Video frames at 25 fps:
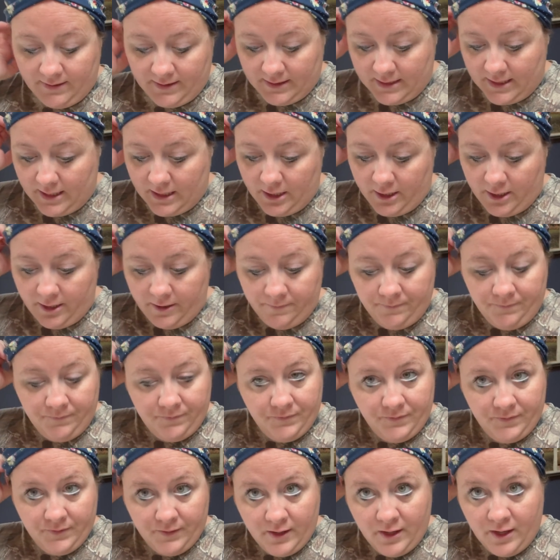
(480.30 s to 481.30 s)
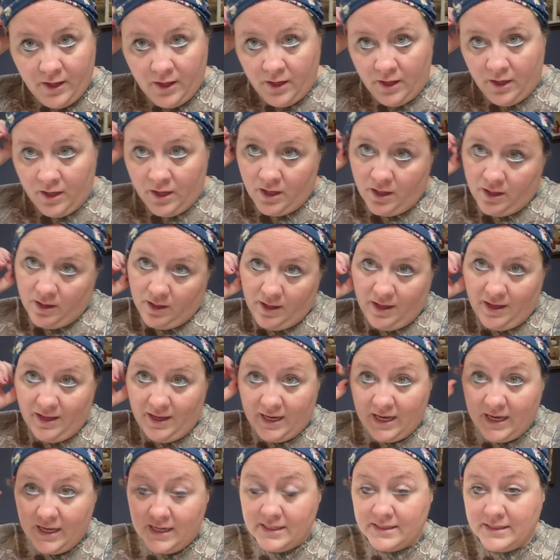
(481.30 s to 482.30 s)
dinner
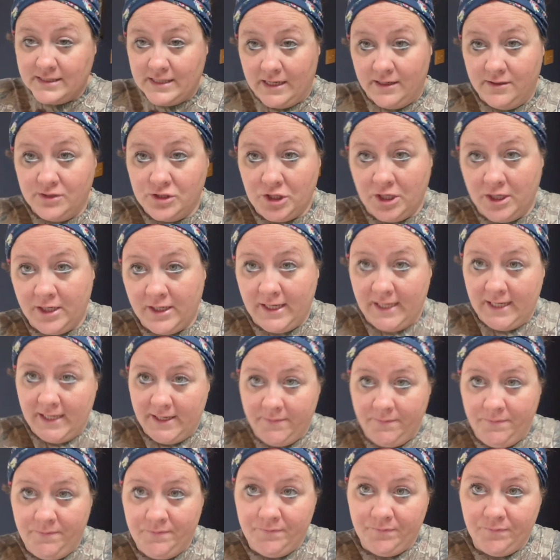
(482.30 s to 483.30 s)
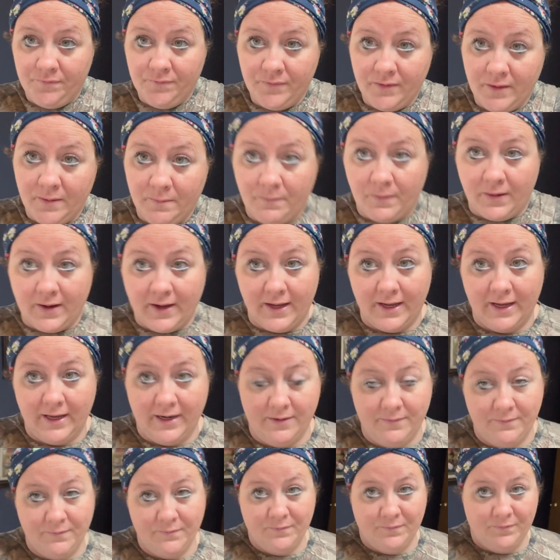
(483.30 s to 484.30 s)
instead of turkey
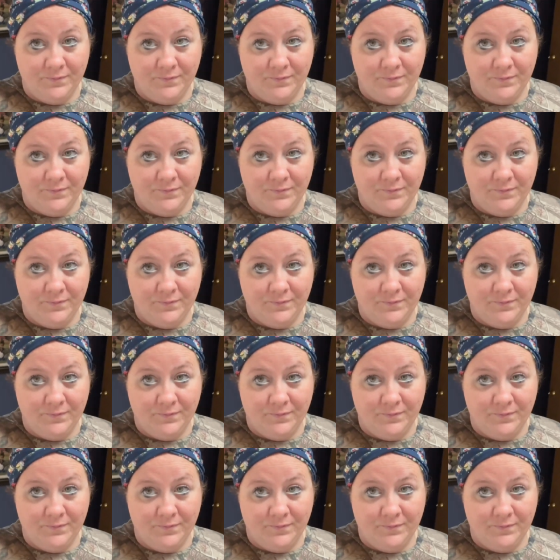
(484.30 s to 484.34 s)
but